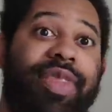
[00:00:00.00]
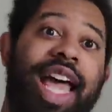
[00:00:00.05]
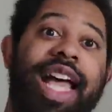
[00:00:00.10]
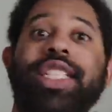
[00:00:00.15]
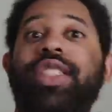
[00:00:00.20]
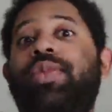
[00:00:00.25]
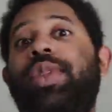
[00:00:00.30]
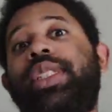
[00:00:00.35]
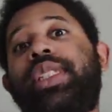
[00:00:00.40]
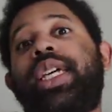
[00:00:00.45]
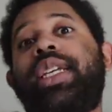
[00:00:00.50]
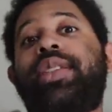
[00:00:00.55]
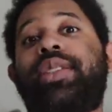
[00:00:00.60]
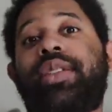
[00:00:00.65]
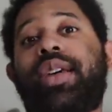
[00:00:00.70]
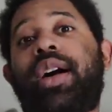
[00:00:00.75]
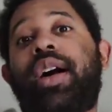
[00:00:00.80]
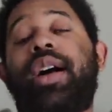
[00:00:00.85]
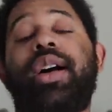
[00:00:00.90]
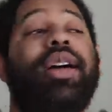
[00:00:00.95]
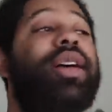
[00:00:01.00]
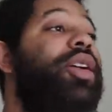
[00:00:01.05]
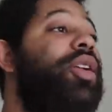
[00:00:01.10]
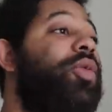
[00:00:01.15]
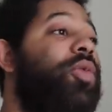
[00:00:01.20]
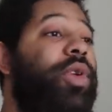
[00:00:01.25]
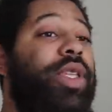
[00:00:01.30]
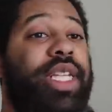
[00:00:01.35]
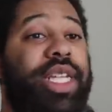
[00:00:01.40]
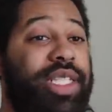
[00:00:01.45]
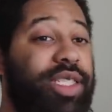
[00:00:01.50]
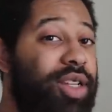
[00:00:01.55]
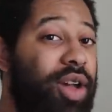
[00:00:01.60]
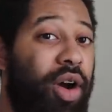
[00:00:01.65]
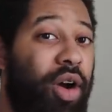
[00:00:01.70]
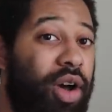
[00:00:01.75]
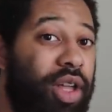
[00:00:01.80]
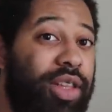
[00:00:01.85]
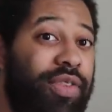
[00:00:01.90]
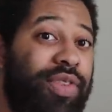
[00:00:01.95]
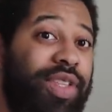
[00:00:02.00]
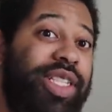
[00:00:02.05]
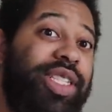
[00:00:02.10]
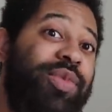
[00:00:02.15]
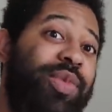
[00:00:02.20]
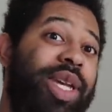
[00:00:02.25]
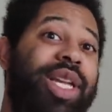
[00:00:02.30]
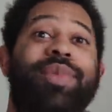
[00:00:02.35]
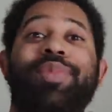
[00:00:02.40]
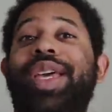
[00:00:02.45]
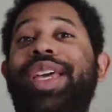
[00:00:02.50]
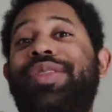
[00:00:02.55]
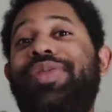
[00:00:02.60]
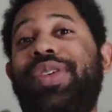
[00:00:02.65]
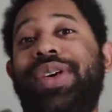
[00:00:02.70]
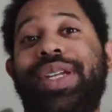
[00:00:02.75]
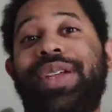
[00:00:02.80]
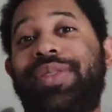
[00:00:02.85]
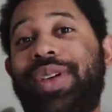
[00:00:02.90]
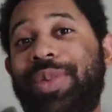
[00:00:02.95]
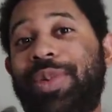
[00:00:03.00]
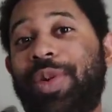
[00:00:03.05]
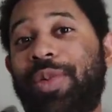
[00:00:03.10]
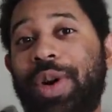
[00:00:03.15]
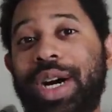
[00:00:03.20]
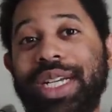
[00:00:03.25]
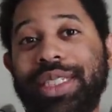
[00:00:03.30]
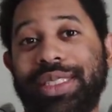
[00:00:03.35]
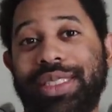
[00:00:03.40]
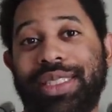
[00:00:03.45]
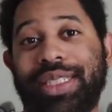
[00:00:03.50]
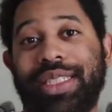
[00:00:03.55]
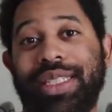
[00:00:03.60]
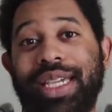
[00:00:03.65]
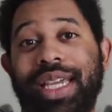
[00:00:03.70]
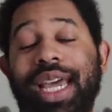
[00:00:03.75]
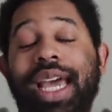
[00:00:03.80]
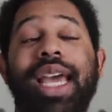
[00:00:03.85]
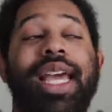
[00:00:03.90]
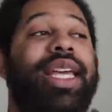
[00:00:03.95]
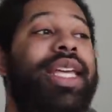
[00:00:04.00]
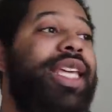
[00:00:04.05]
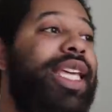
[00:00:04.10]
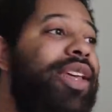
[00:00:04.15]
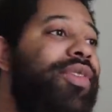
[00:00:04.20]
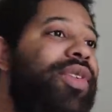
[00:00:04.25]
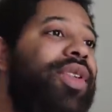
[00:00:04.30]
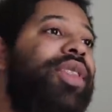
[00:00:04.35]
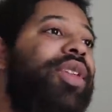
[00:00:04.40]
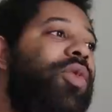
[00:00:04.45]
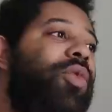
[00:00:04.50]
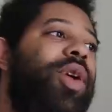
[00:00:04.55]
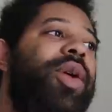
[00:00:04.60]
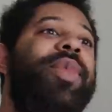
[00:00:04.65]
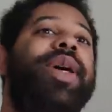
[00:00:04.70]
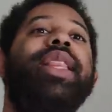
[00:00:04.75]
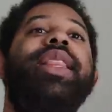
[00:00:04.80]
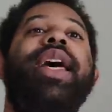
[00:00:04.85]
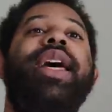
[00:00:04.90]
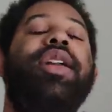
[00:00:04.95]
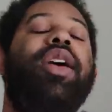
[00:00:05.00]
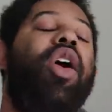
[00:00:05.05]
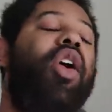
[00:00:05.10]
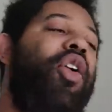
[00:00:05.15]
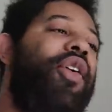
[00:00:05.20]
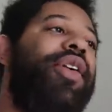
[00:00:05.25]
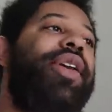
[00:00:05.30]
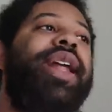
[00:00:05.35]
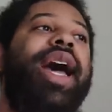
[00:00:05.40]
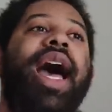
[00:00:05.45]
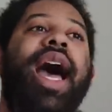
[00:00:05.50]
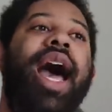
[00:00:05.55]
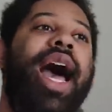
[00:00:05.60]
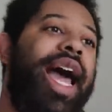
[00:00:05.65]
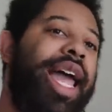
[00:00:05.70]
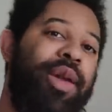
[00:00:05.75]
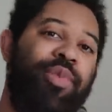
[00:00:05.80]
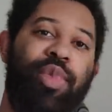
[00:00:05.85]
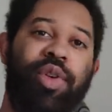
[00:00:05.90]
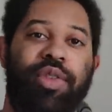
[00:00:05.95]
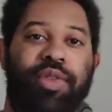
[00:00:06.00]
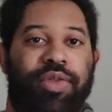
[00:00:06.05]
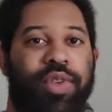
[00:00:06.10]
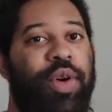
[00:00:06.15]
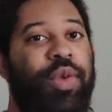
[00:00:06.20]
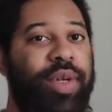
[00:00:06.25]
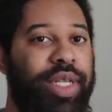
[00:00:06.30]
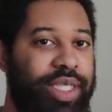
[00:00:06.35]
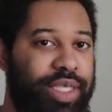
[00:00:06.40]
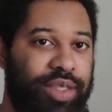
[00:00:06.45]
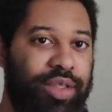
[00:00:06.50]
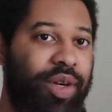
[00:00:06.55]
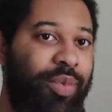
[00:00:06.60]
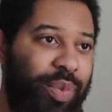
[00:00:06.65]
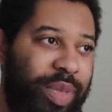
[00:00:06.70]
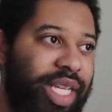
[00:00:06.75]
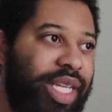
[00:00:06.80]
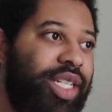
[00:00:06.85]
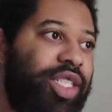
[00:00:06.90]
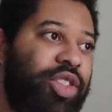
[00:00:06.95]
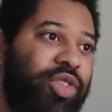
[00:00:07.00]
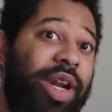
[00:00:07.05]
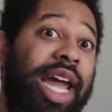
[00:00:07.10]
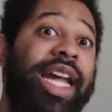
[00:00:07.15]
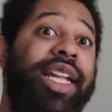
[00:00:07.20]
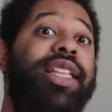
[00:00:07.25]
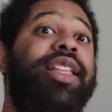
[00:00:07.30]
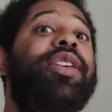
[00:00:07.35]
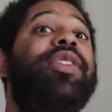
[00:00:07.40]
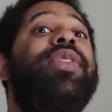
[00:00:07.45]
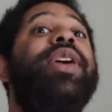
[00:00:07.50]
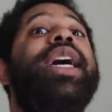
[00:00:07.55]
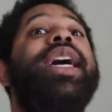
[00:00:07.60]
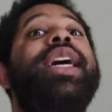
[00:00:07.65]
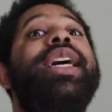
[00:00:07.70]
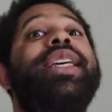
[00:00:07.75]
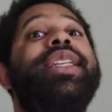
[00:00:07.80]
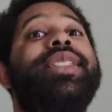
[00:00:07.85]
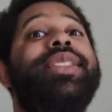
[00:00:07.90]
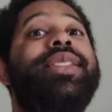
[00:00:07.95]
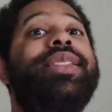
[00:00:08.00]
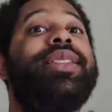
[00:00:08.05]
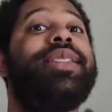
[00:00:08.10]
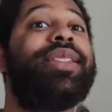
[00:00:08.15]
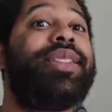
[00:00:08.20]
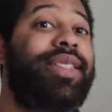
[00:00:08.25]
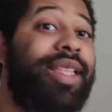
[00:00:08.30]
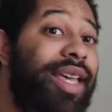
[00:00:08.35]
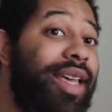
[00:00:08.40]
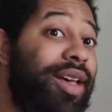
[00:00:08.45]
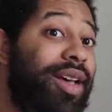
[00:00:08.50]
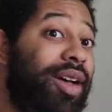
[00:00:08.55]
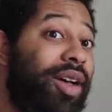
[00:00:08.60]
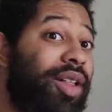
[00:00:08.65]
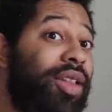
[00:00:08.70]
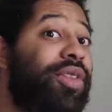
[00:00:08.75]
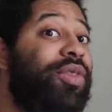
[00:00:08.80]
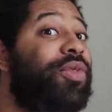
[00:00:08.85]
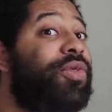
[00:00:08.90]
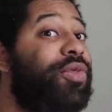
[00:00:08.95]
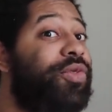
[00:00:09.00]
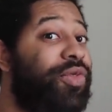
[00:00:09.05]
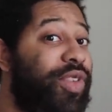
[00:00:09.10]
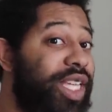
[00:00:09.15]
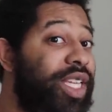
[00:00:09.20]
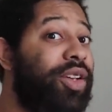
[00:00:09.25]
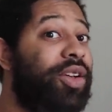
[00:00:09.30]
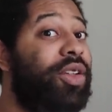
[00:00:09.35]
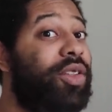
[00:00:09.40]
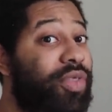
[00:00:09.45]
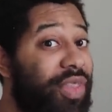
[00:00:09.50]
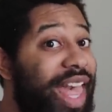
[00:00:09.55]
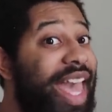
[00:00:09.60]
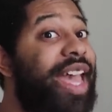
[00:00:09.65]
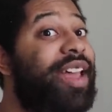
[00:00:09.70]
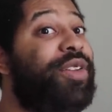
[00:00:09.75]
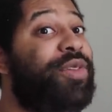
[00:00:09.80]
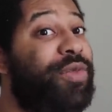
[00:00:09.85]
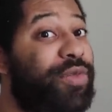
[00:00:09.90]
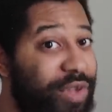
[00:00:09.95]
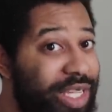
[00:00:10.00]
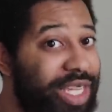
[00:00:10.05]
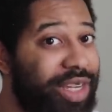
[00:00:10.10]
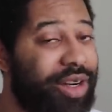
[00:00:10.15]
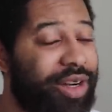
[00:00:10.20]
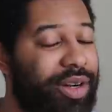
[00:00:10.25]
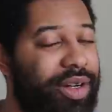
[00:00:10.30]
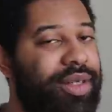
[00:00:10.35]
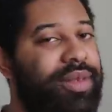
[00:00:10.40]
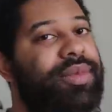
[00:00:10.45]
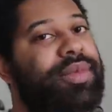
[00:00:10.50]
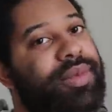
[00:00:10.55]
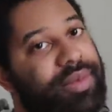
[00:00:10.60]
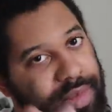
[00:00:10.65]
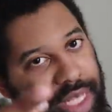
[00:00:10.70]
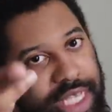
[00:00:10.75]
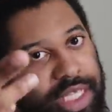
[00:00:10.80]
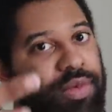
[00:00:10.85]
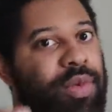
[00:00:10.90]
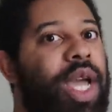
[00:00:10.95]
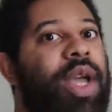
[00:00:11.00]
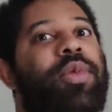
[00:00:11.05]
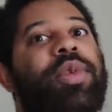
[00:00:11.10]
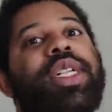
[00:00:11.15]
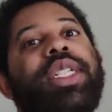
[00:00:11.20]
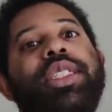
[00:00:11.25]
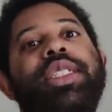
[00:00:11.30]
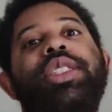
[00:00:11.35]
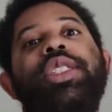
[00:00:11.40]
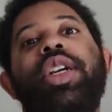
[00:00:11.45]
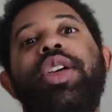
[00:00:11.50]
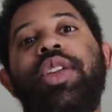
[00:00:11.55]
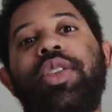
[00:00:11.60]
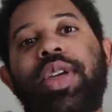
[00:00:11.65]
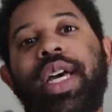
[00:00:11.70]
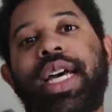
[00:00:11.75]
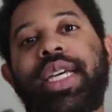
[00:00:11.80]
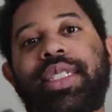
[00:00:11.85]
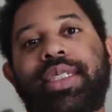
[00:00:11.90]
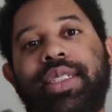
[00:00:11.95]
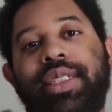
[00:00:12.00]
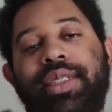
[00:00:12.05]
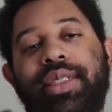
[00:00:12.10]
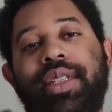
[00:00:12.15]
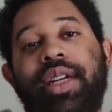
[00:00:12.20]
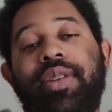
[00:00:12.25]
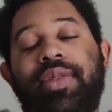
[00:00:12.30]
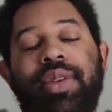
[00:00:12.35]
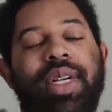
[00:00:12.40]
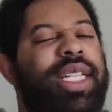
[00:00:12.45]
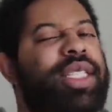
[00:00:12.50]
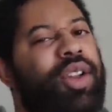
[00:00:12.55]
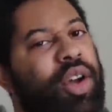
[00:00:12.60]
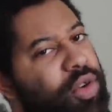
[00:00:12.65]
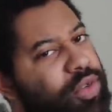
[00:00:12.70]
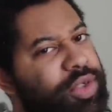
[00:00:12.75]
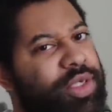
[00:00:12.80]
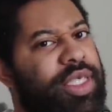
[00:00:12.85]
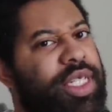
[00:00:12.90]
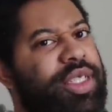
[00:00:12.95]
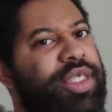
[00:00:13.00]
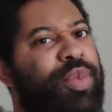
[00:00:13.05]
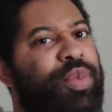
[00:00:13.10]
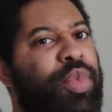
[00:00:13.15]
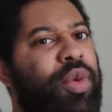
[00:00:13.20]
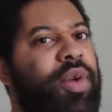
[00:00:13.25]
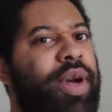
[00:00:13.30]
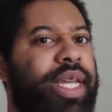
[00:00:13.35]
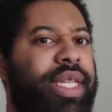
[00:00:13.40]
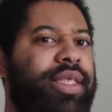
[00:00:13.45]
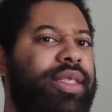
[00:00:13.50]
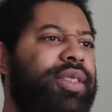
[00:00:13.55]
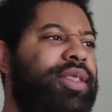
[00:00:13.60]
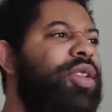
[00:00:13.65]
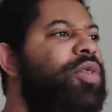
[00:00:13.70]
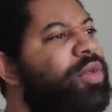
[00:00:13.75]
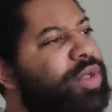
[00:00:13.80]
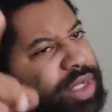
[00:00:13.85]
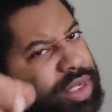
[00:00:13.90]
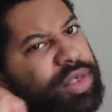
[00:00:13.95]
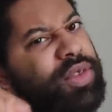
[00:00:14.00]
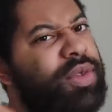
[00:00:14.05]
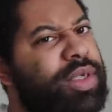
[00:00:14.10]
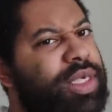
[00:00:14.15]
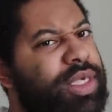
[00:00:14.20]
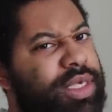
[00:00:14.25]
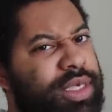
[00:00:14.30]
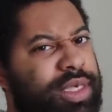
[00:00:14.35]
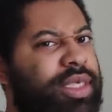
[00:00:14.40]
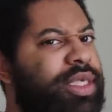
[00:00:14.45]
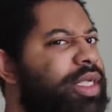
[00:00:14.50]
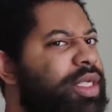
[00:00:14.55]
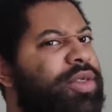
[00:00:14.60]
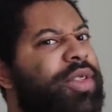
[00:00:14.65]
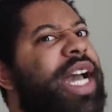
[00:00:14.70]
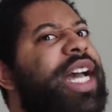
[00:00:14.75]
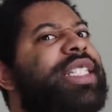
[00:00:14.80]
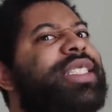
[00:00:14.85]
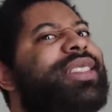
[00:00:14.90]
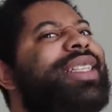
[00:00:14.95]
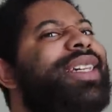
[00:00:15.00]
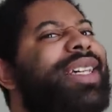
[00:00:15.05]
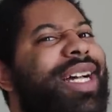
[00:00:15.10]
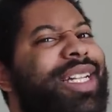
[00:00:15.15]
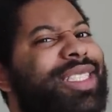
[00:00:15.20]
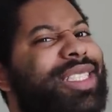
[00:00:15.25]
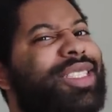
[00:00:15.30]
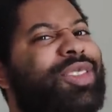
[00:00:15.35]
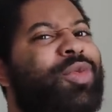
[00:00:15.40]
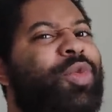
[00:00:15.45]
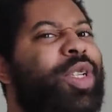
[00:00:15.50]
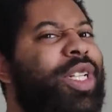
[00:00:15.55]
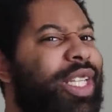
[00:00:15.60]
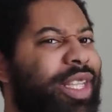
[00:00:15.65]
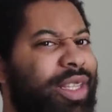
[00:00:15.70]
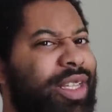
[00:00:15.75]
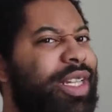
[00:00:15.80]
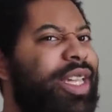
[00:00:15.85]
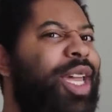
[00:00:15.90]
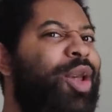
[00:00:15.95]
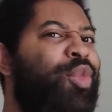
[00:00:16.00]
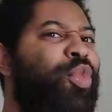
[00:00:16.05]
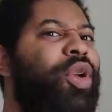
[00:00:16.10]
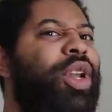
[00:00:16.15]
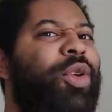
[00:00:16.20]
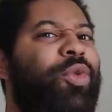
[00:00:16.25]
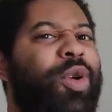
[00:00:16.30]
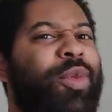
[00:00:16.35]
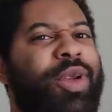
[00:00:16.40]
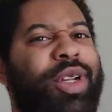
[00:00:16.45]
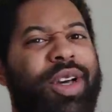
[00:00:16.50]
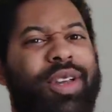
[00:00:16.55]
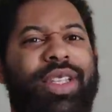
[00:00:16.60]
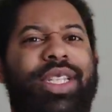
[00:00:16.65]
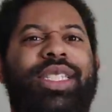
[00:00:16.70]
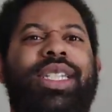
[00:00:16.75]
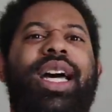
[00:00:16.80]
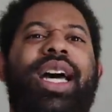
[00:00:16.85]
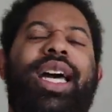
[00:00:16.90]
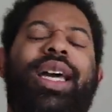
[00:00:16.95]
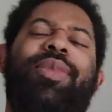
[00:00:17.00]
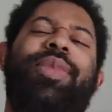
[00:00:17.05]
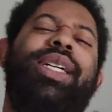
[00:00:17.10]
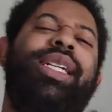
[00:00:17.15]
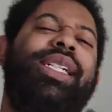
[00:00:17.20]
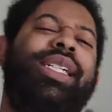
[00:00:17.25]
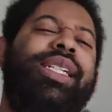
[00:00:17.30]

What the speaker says: That's what they saw when they saw all of these men make fun of Emma Watson. Even the women that aren't hyper-focused on being attractive still feel that fear. That's why I wanted to show you guys this stuff. I told you there's a point. Don't you guys think I just want to look at pretty women all the time?